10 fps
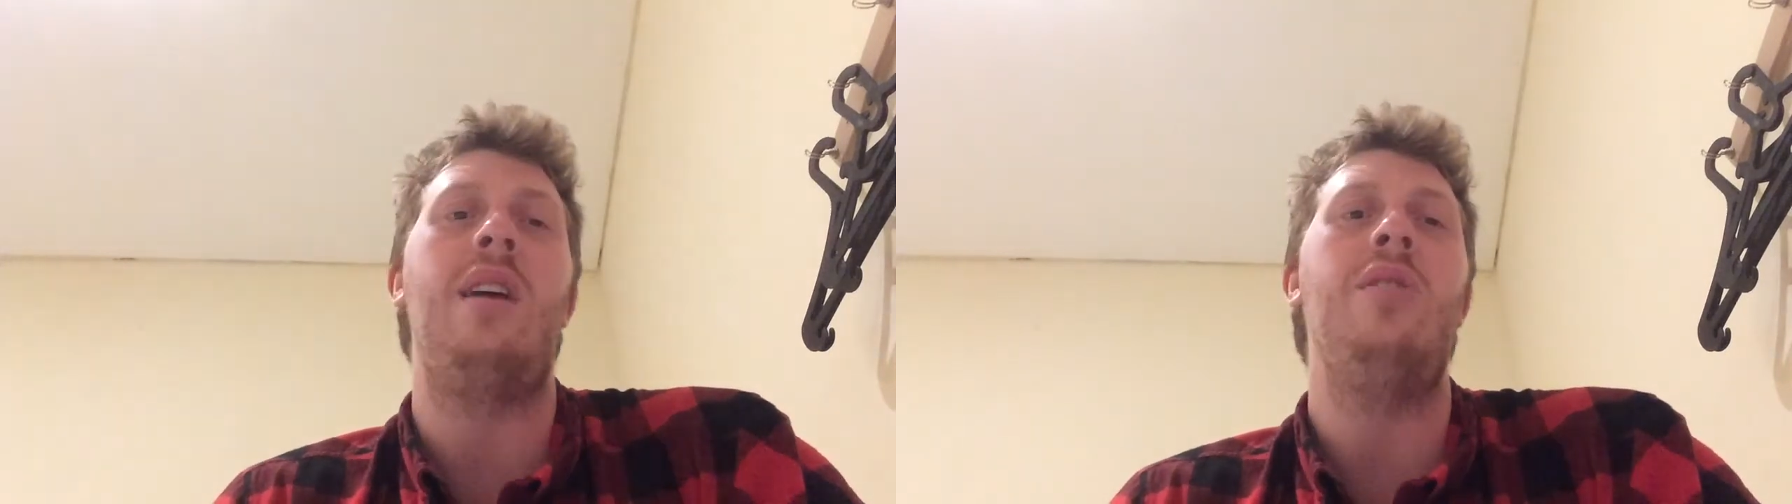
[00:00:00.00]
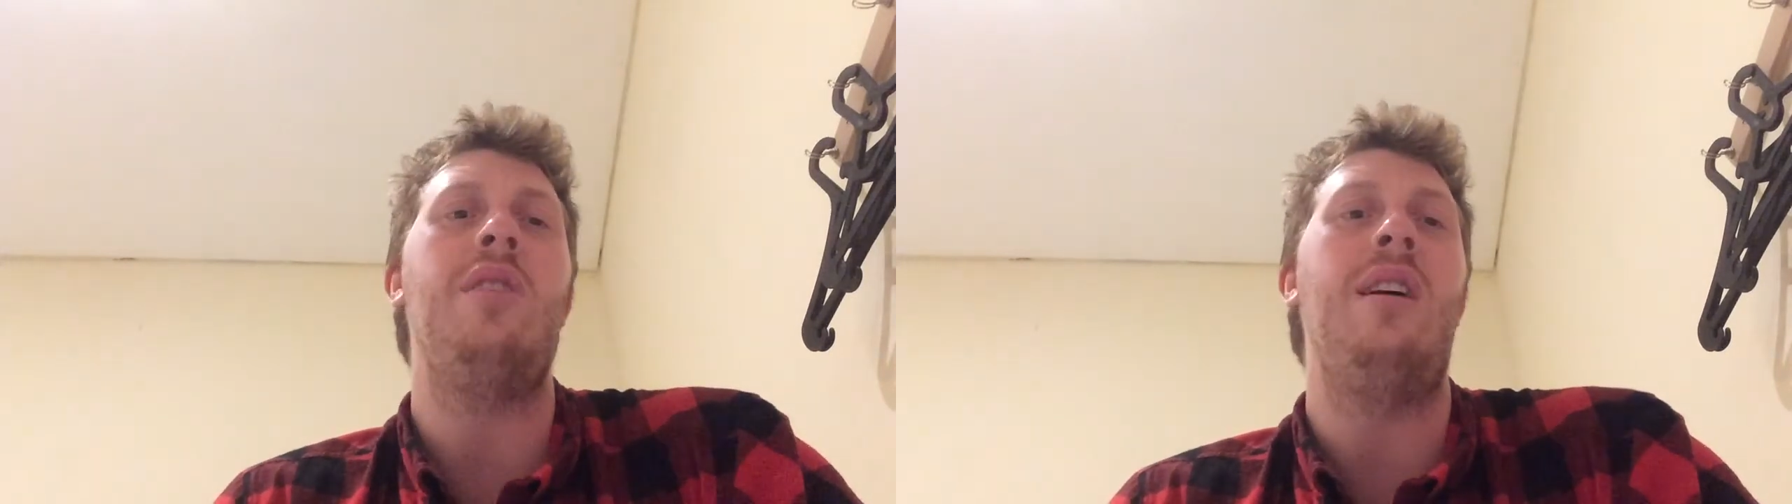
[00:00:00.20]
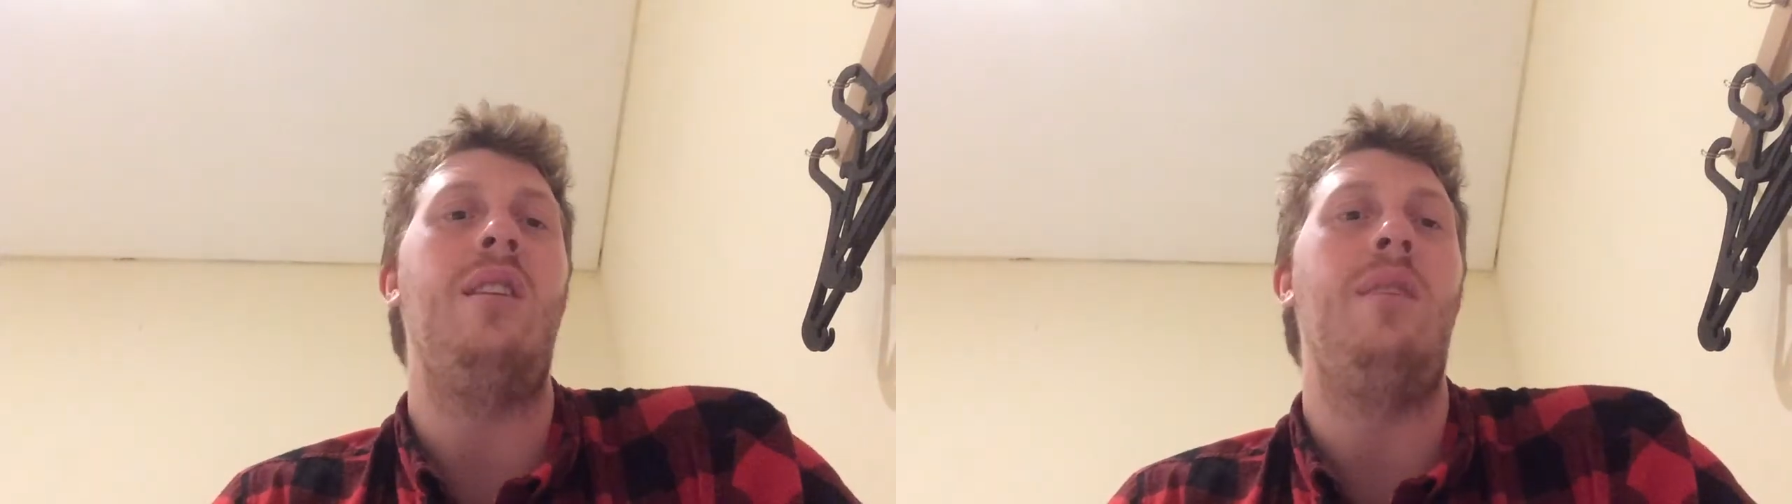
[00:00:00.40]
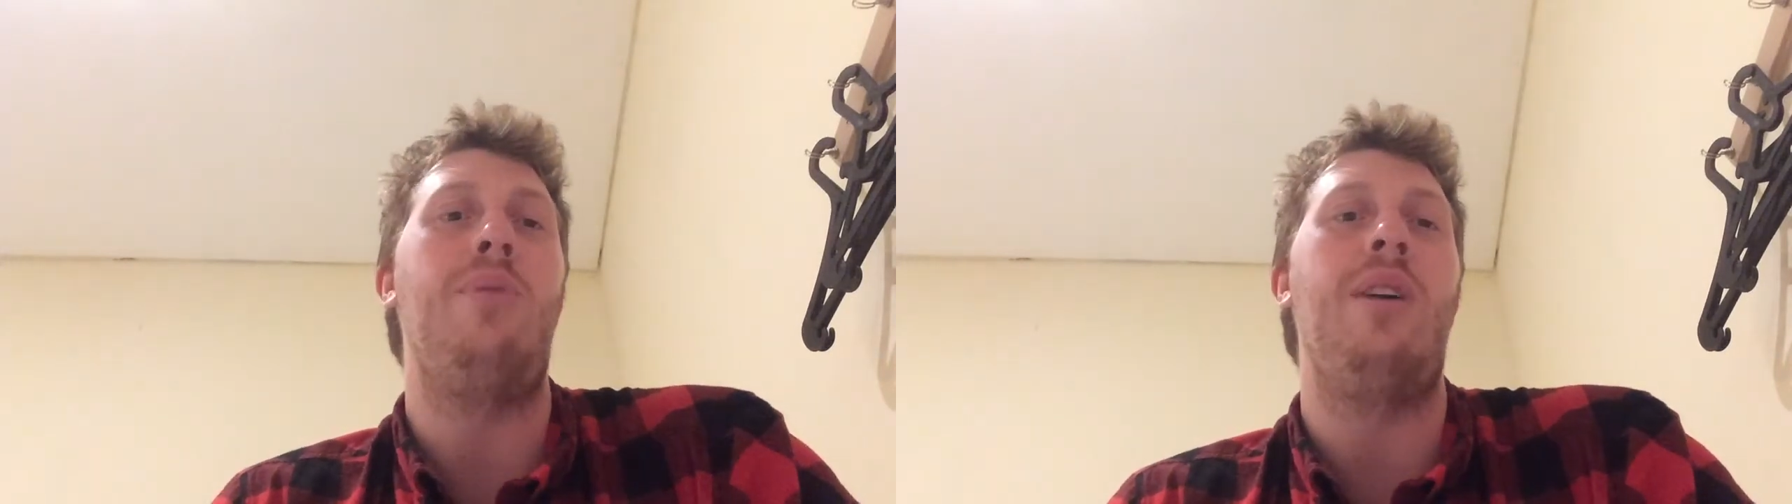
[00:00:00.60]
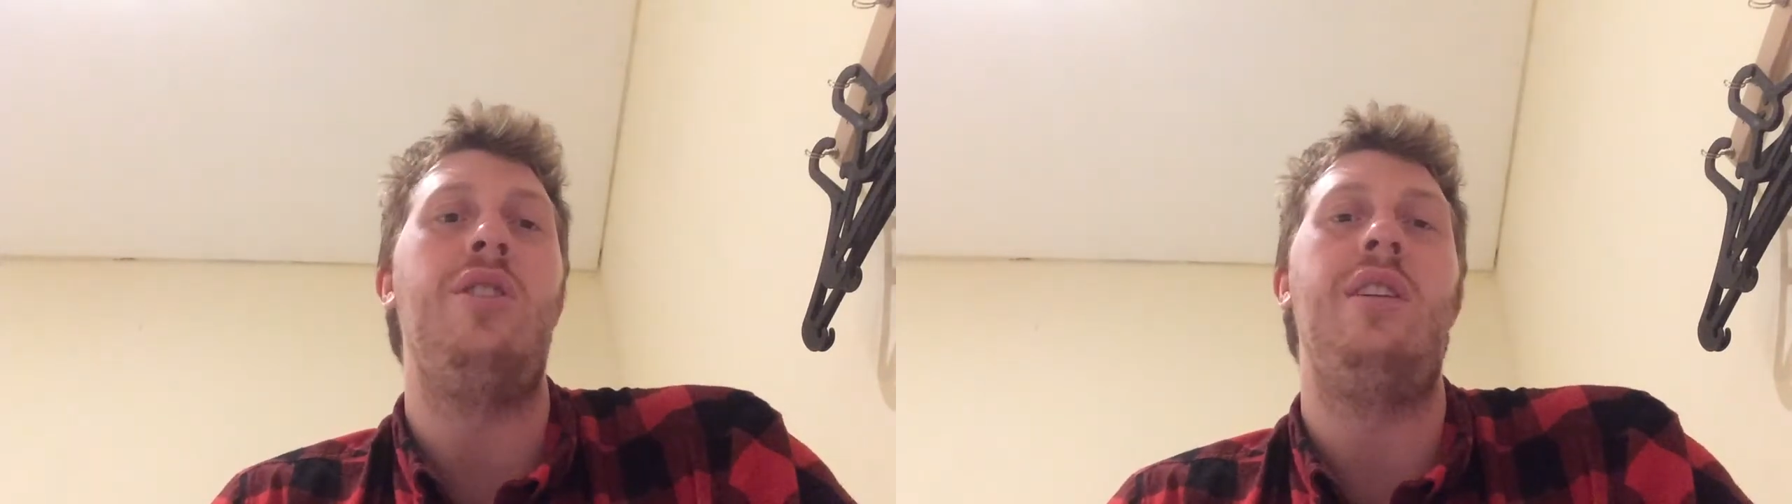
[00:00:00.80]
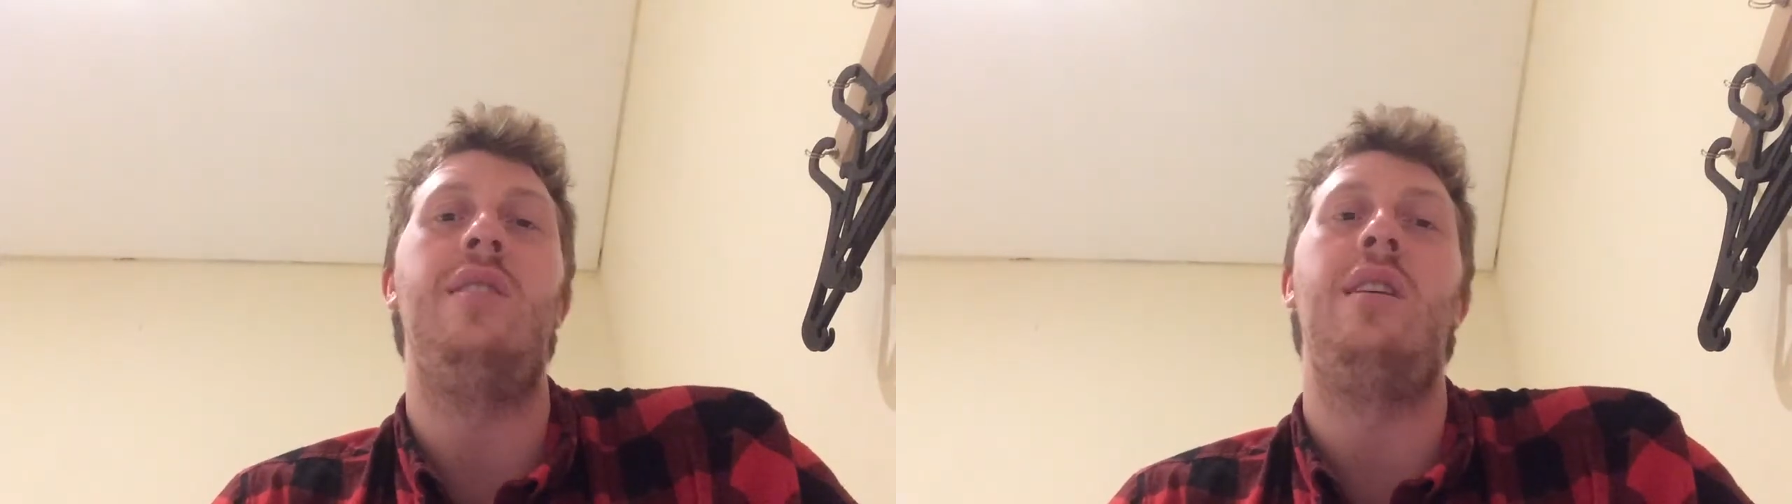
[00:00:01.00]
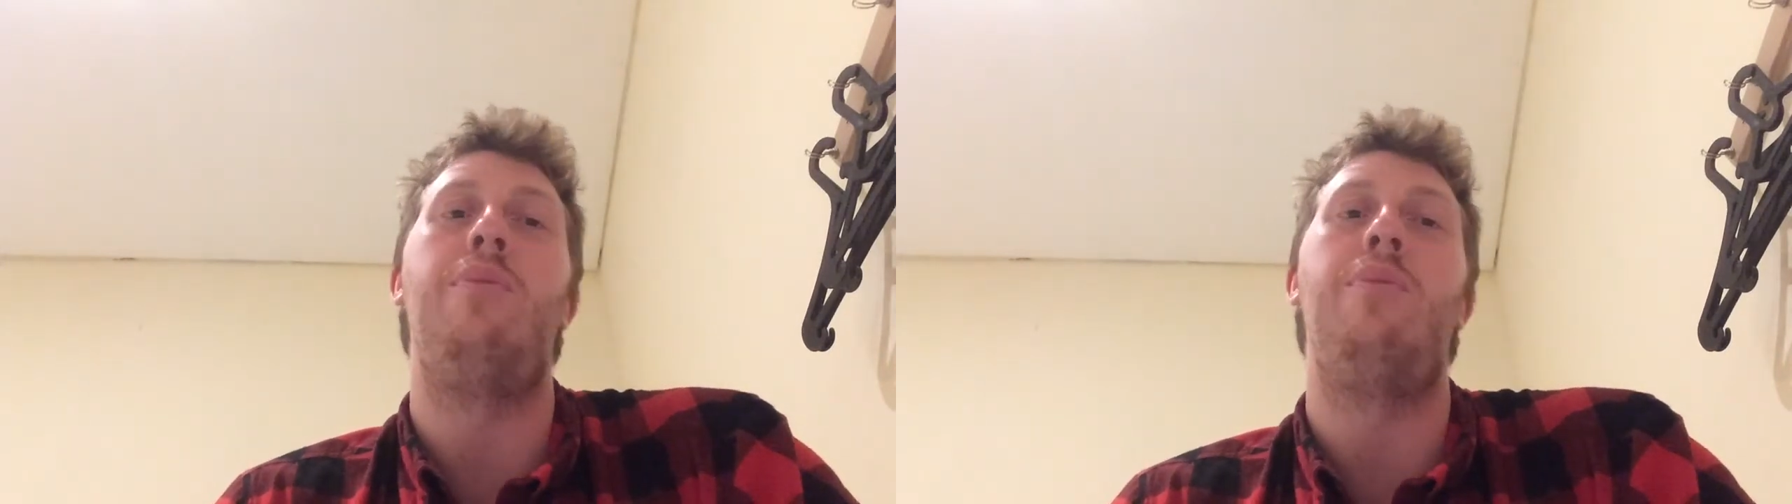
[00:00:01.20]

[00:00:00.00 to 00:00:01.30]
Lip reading: I also got the impression, as they